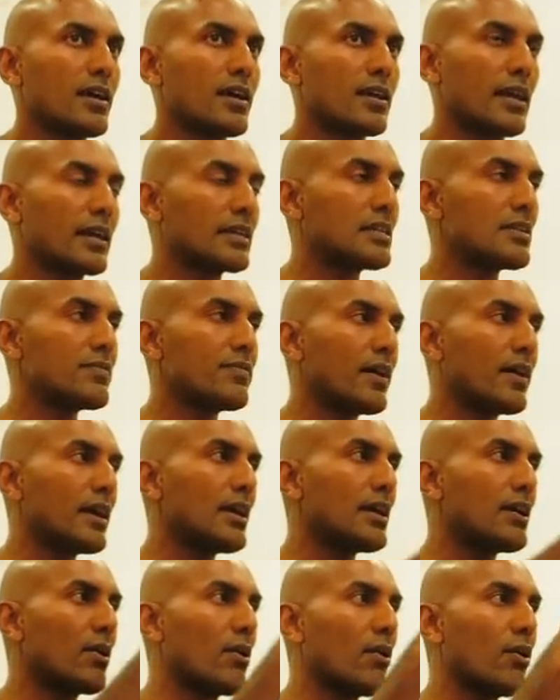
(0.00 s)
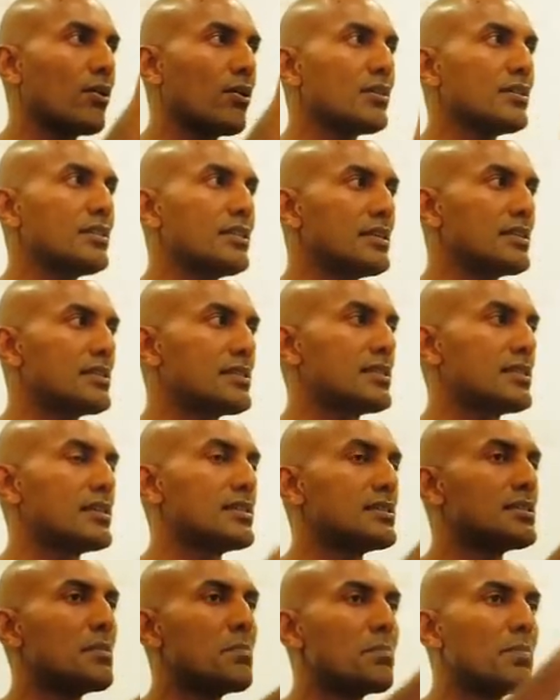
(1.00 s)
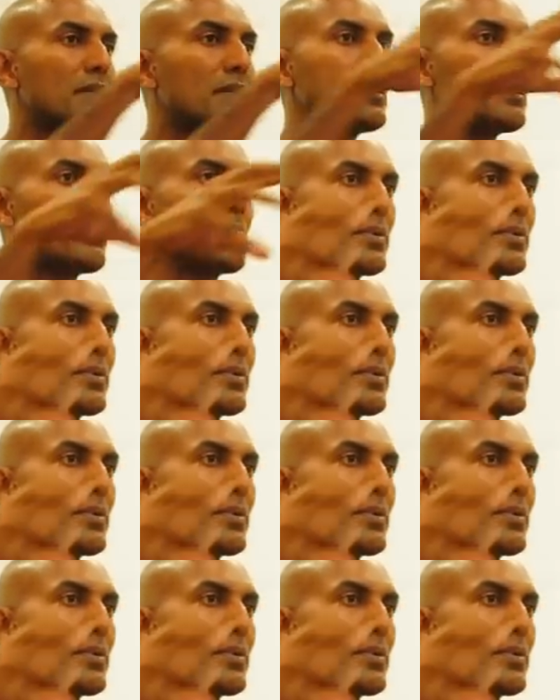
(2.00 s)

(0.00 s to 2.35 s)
rectifying all these simple